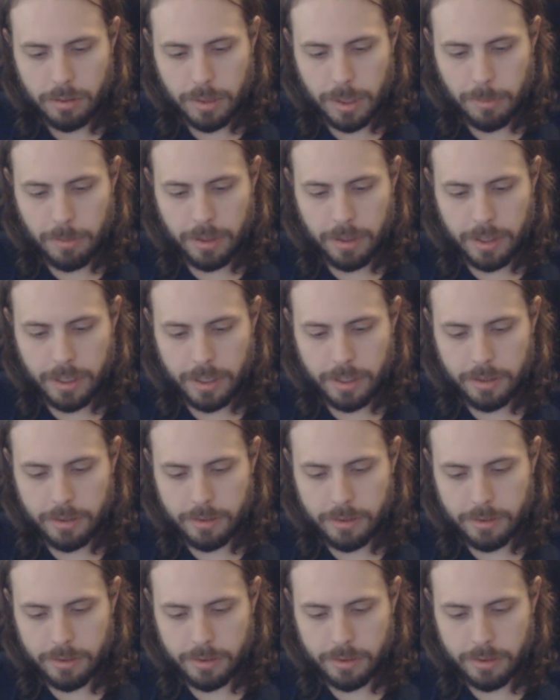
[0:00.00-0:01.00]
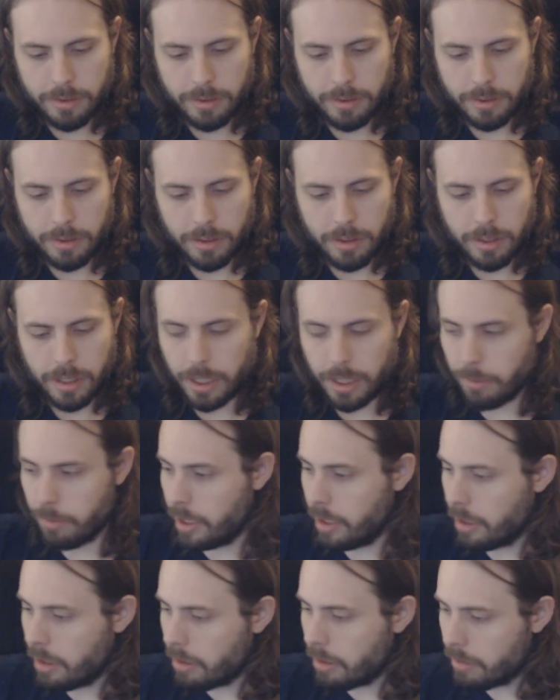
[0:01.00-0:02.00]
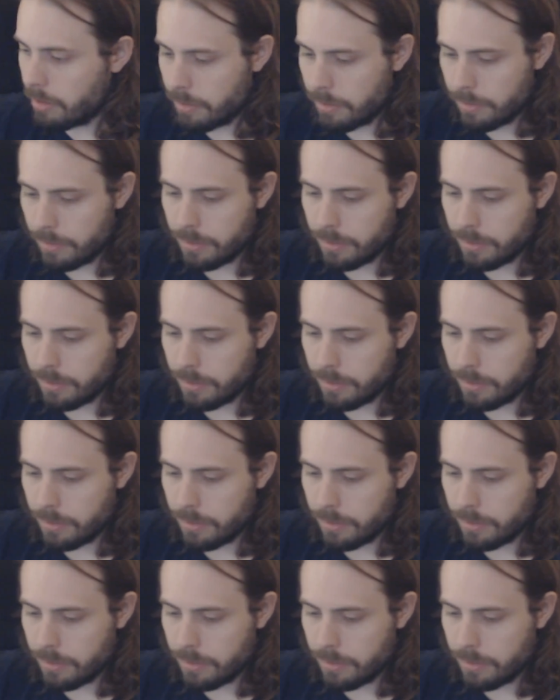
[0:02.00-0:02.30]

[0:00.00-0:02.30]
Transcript: Maybe not. There we go.